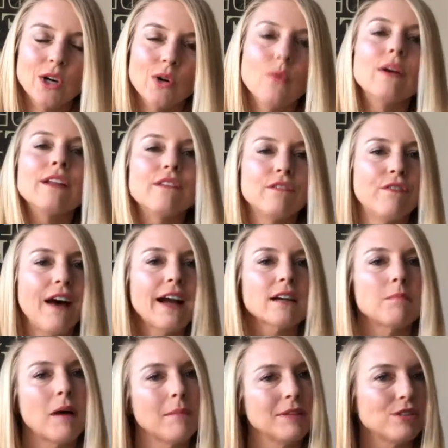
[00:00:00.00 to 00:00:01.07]
When in
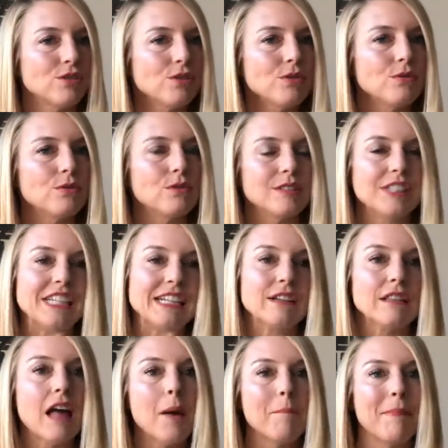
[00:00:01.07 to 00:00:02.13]
fact, Bobby Sue did a
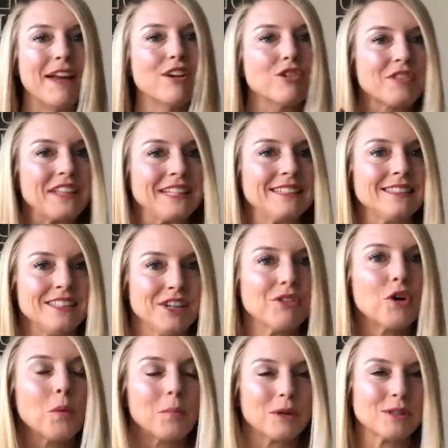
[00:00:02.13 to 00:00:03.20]
lot better than
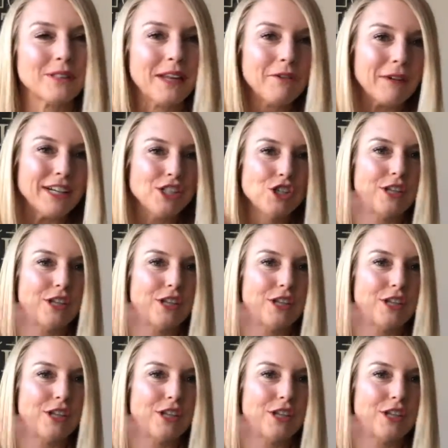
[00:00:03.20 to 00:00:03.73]
0%, right?